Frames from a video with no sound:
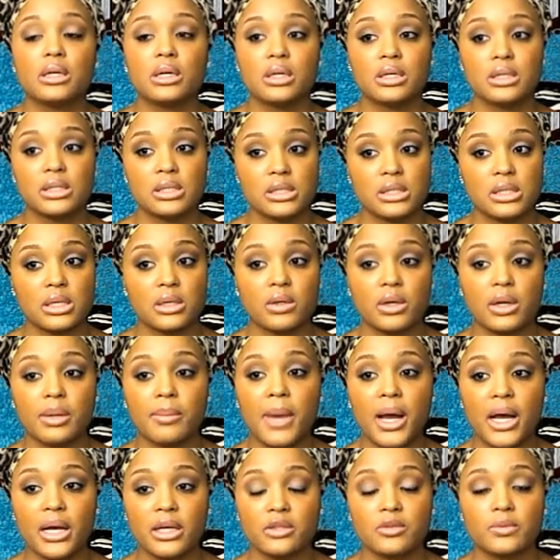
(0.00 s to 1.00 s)

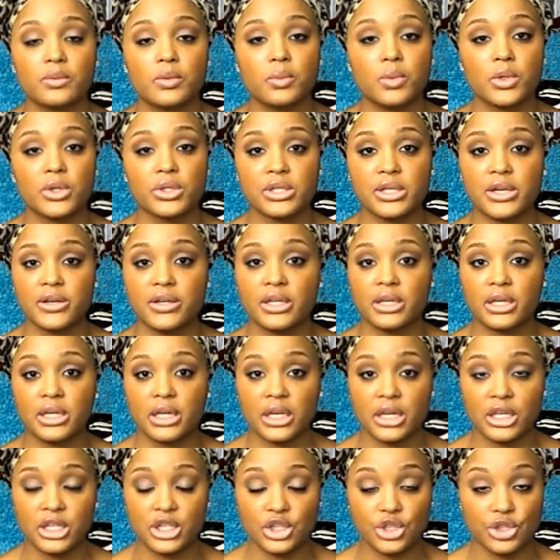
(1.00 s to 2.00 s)
Considering my husband works
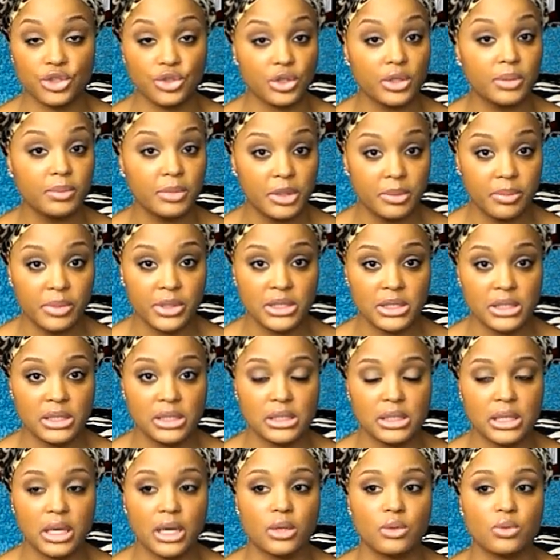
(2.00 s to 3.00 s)
a extremely
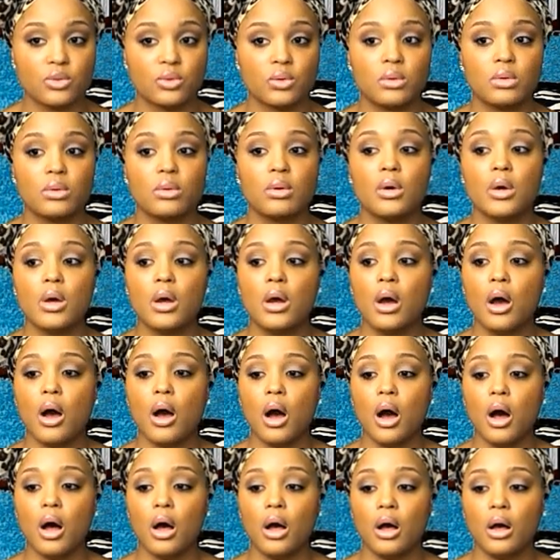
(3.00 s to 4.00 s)
busy schedule,
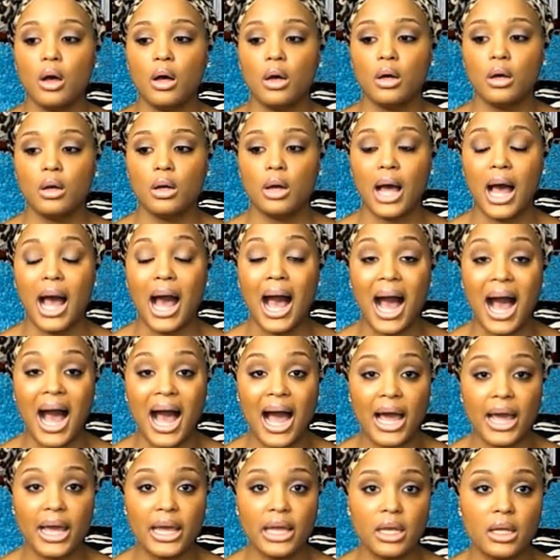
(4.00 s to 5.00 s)
uh,
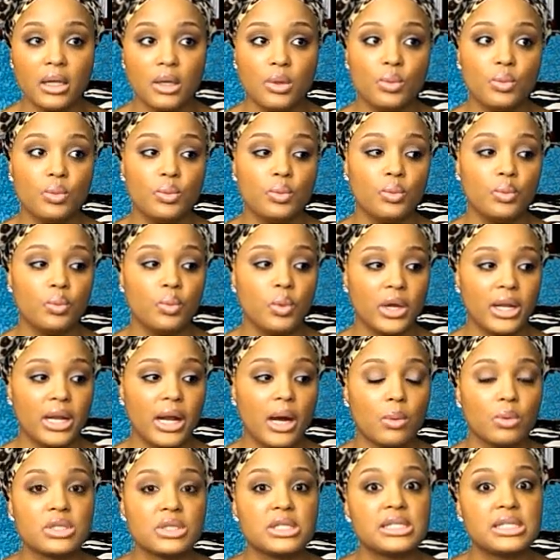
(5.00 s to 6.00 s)
I when
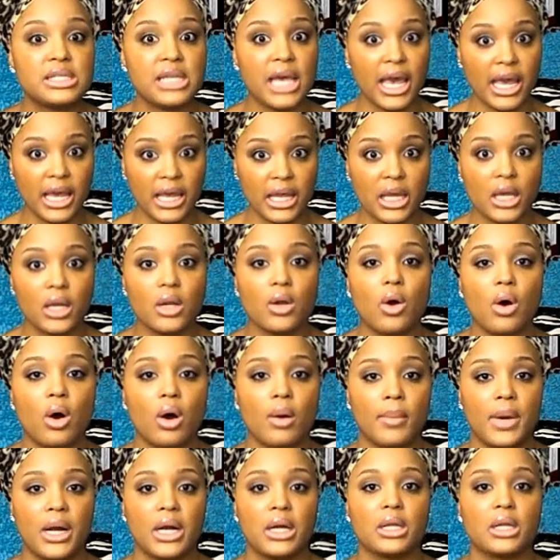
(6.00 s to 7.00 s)
I was taking
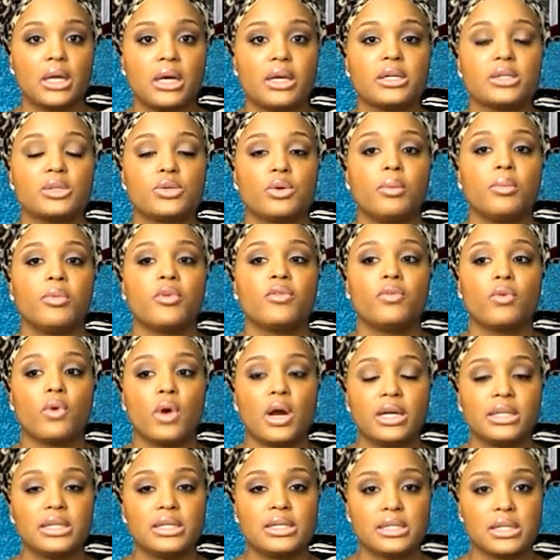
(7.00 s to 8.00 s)
all my clients on
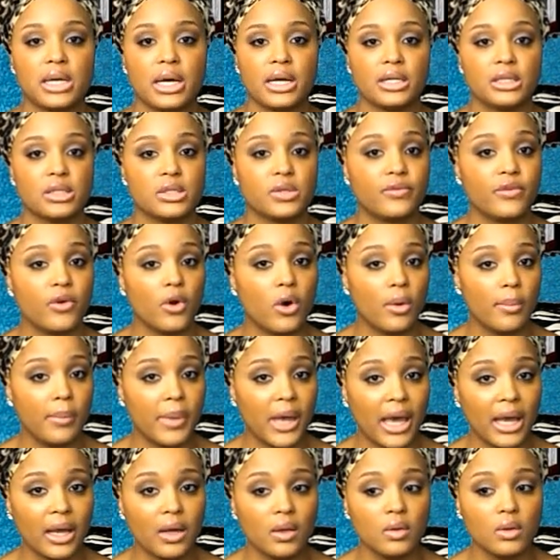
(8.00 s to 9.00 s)
before I decided to fall
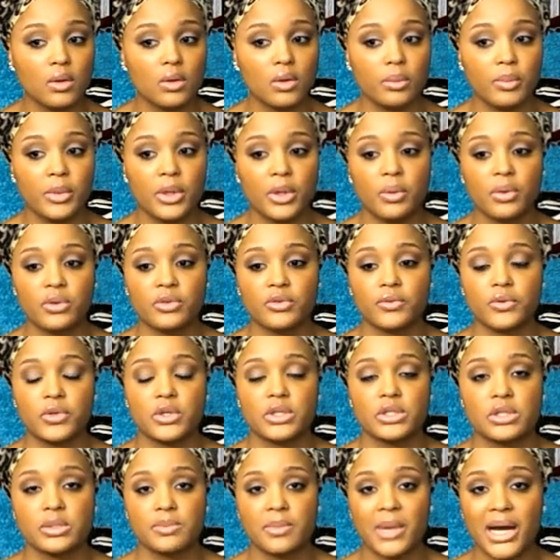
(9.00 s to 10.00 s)
back a little bit as
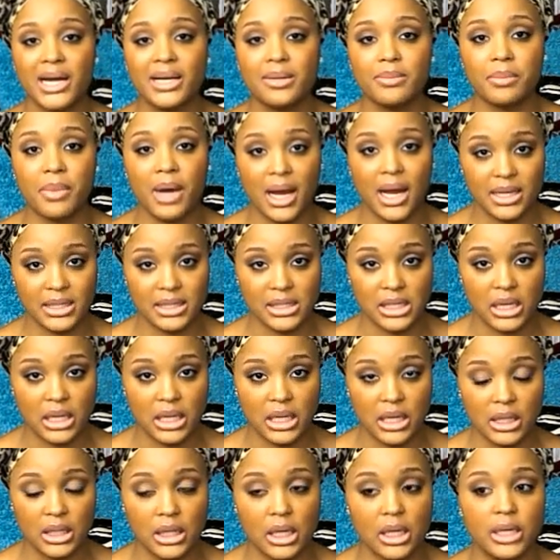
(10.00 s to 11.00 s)
far as my my
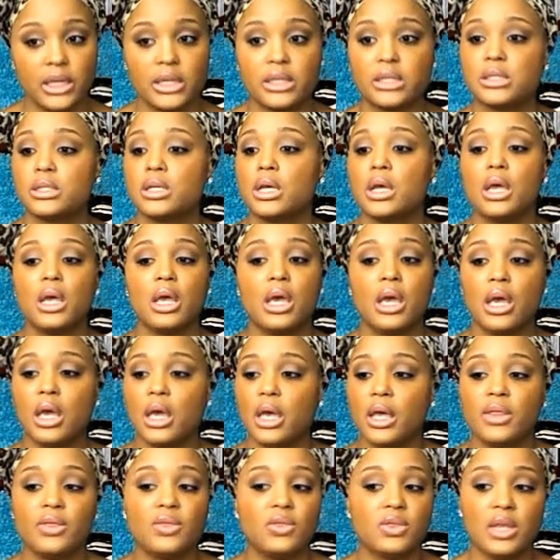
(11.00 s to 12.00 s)
taking clients,
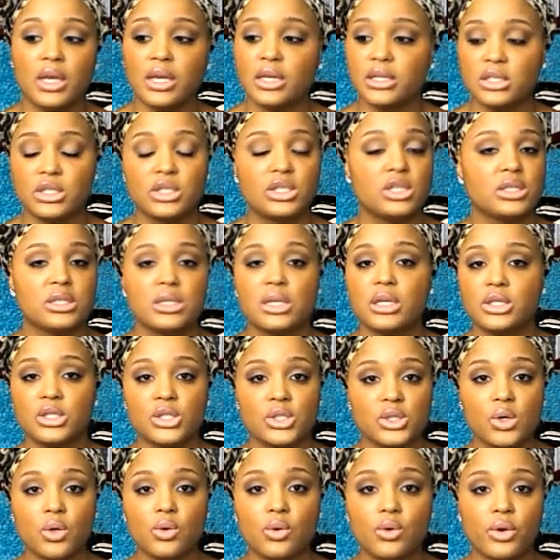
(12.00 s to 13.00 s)
things just
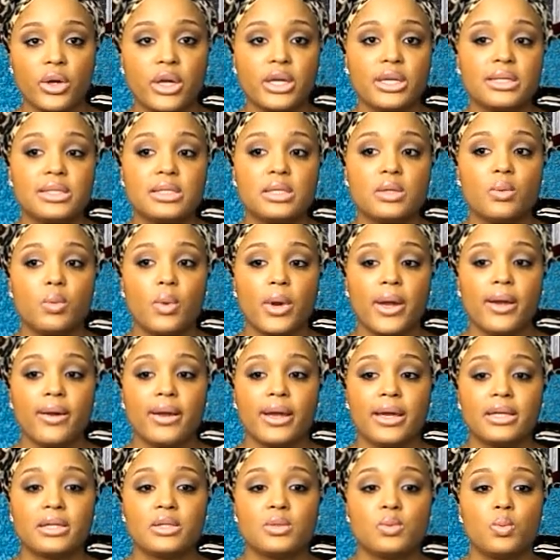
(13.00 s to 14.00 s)
get so crazy.
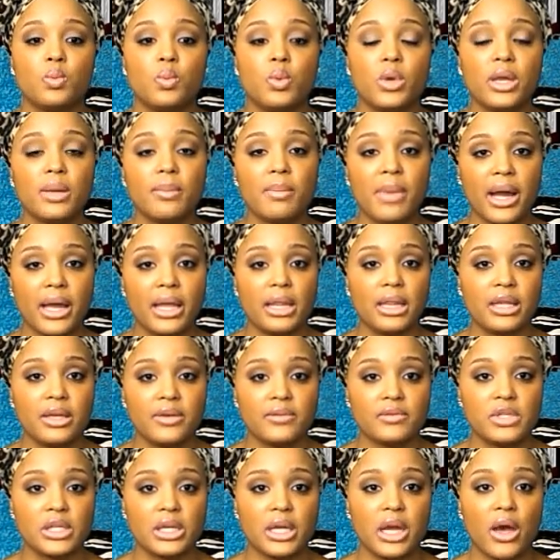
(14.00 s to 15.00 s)
Whereas we might
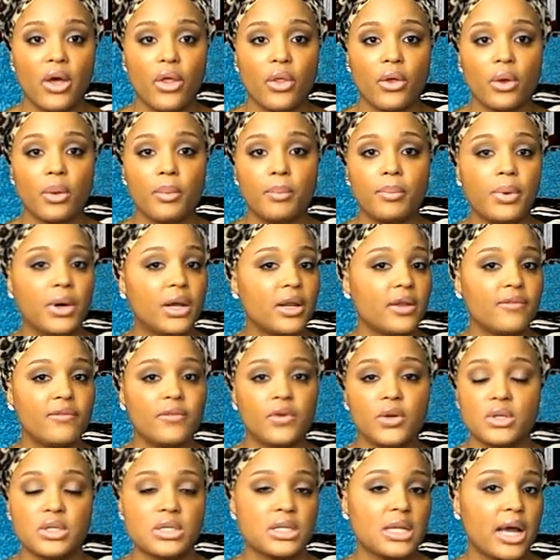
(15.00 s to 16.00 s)
live together, but it
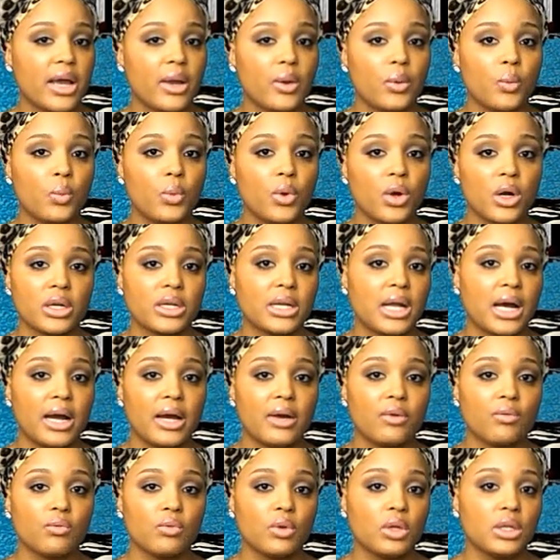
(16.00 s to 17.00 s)
feels like we're
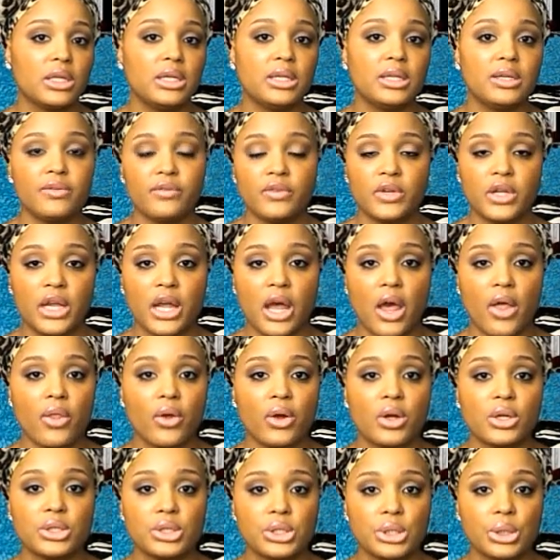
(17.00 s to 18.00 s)
not really living
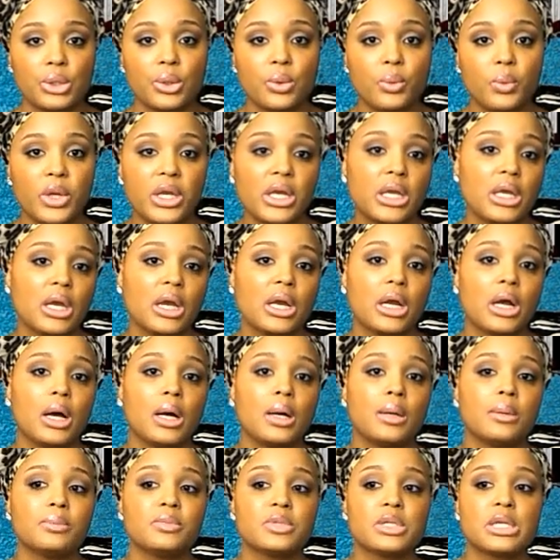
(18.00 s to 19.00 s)
together until the weekend
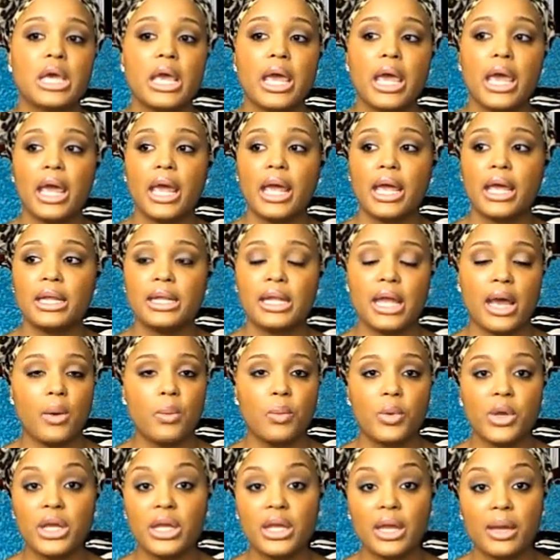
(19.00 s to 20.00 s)
comes and
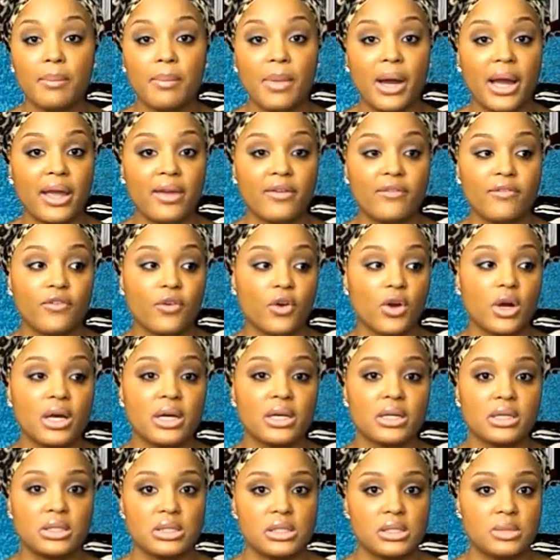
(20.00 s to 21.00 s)
that weekend might for
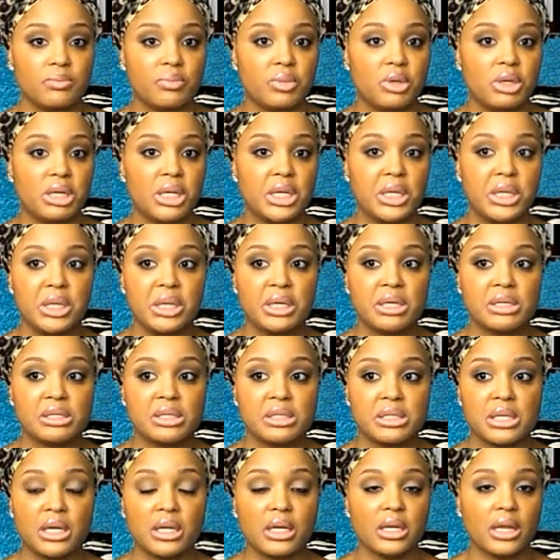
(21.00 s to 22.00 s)
us be a
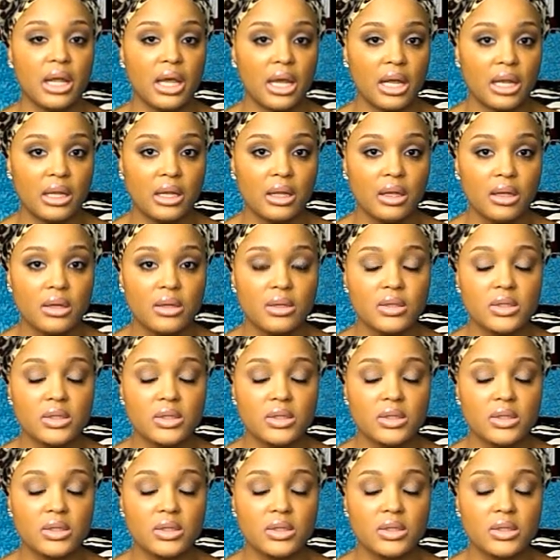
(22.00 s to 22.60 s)
Sunday.